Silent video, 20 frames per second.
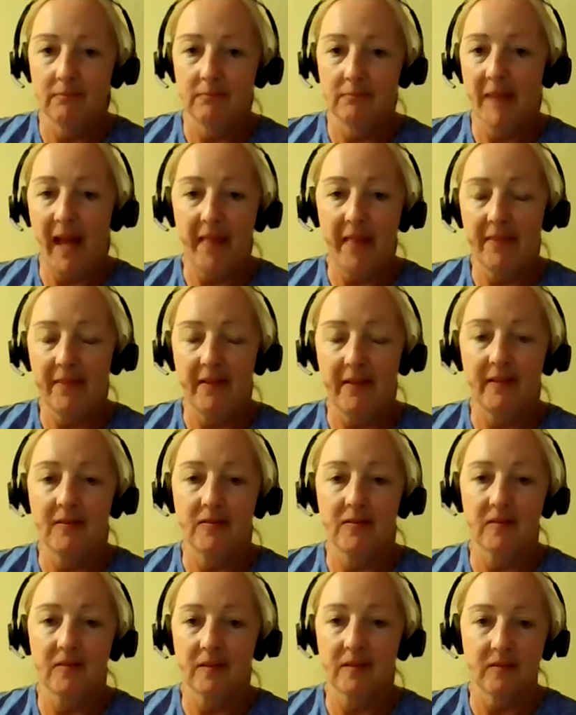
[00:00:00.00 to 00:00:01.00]
bad
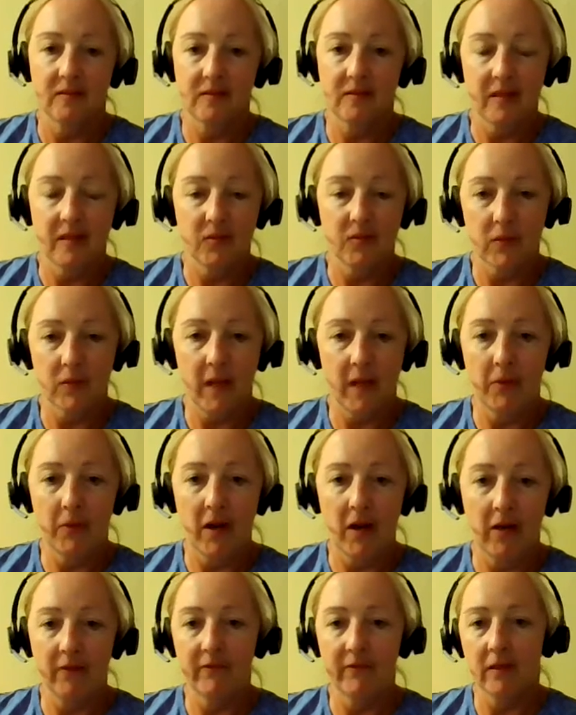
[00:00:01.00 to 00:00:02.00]
things and things we're not
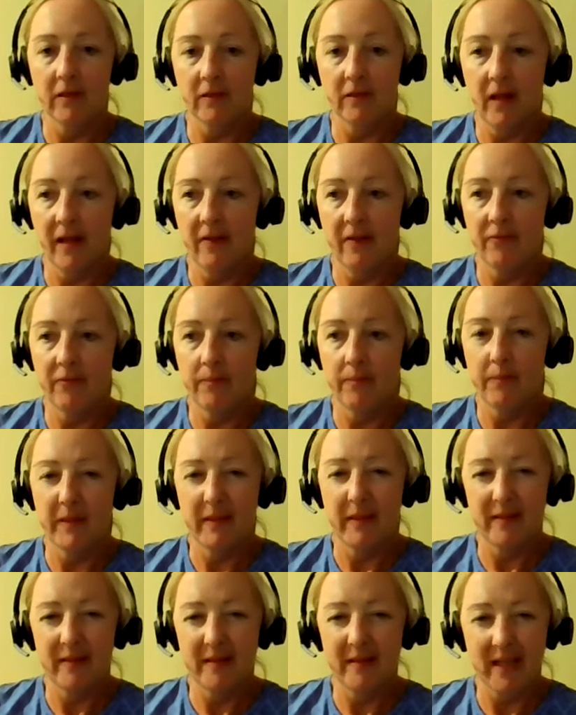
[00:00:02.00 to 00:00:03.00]
proud of in our life, but
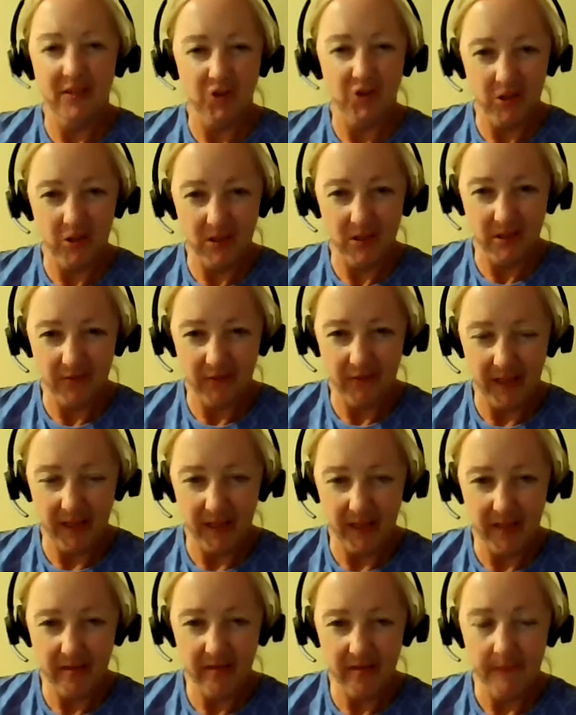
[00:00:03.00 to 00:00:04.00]
that shouldn't define
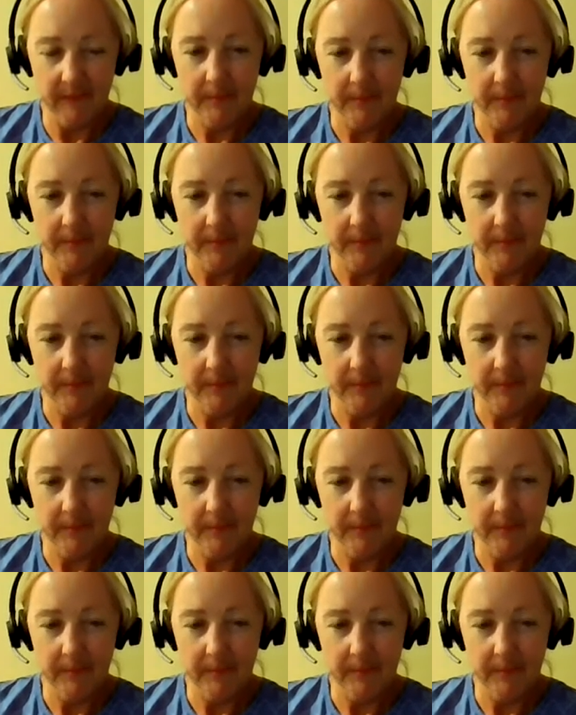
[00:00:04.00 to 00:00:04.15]
us.